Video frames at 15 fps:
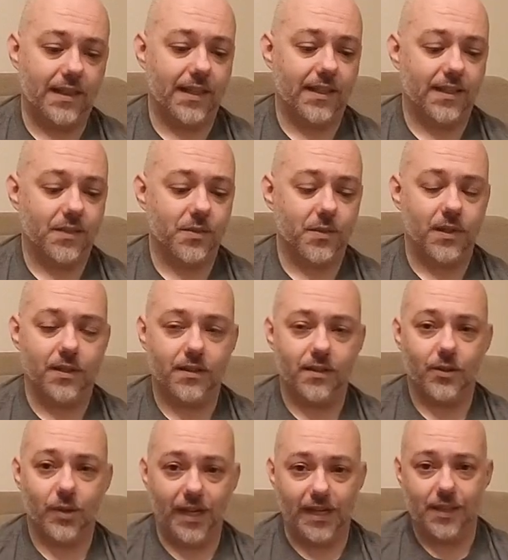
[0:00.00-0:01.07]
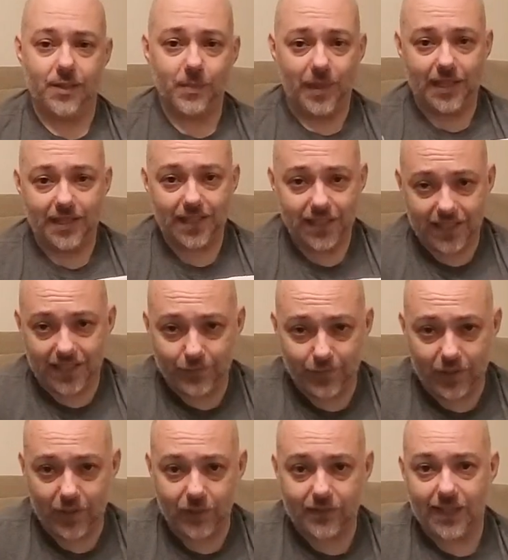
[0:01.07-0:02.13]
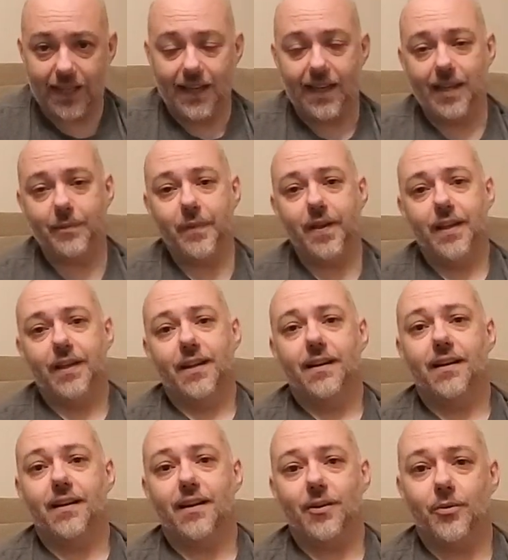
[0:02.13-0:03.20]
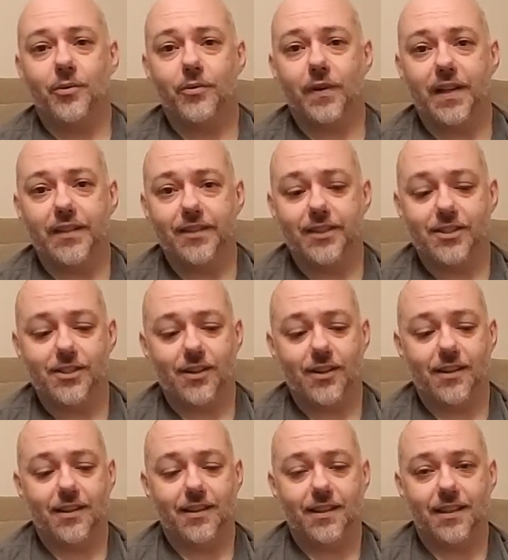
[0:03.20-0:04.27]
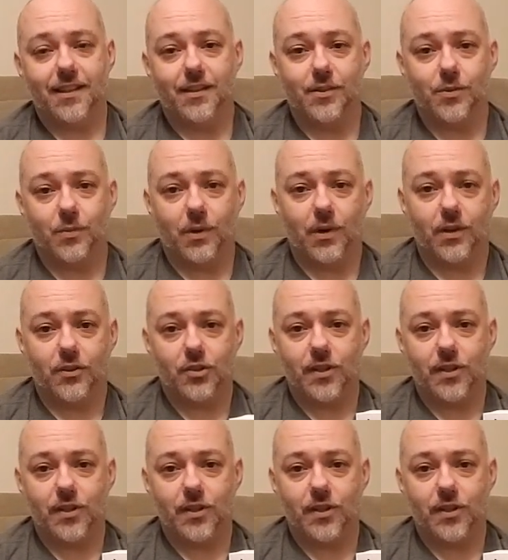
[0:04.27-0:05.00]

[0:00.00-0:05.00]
think is one of the greatest mangaka of all time. We're finally starting to get his work